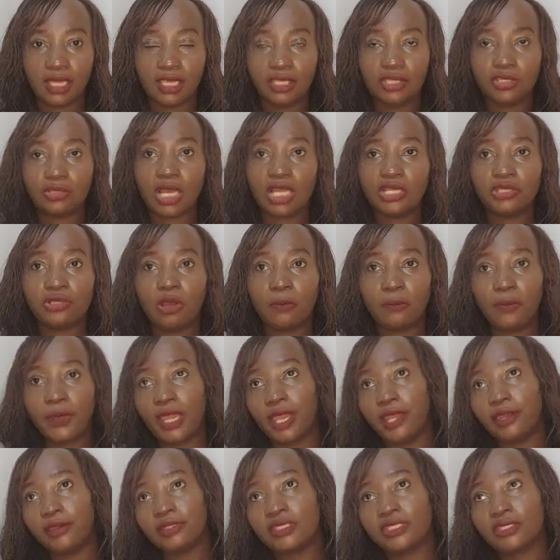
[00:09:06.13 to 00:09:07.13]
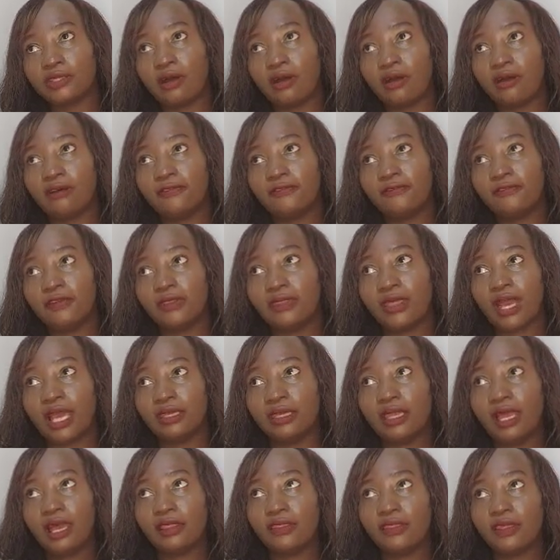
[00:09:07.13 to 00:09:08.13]
you can compare yourself with
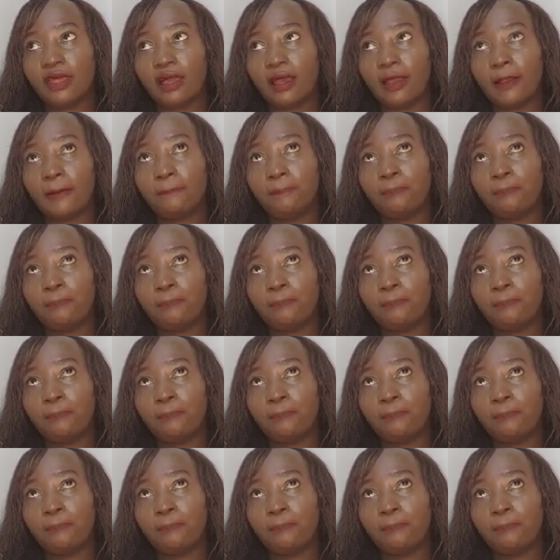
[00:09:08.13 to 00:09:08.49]
another